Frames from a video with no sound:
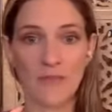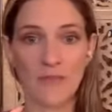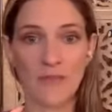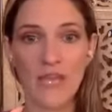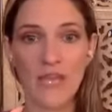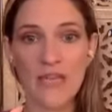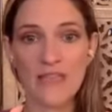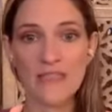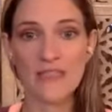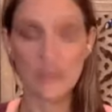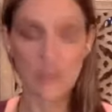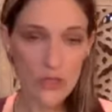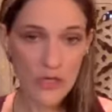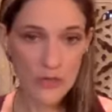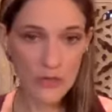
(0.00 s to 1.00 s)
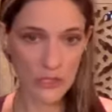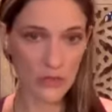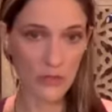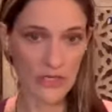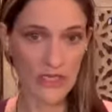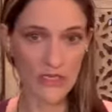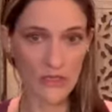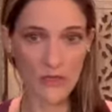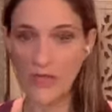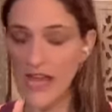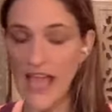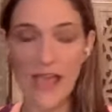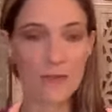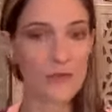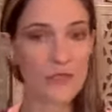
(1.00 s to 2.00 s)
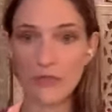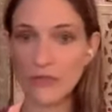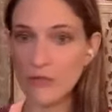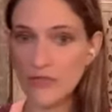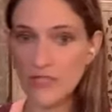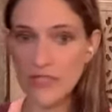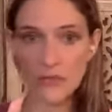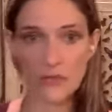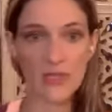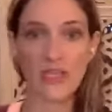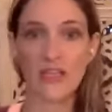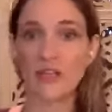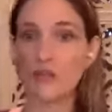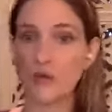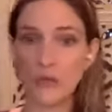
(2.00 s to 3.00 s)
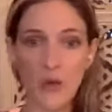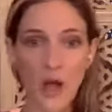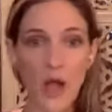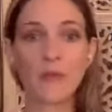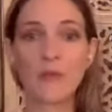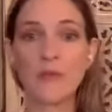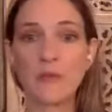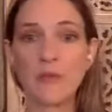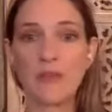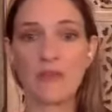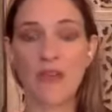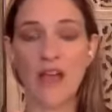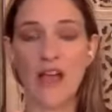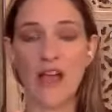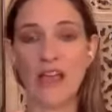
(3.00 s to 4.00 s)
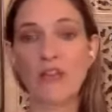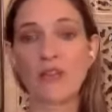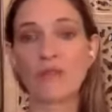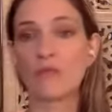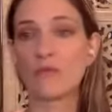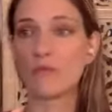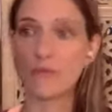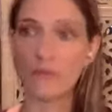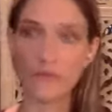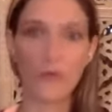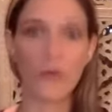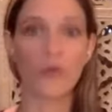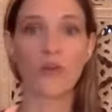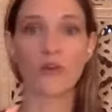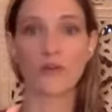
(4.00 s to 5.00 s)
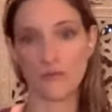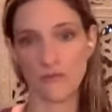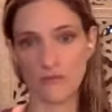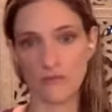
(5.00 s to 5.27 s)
Because you can do it, you can absolutely do it, and you'll probably be fine for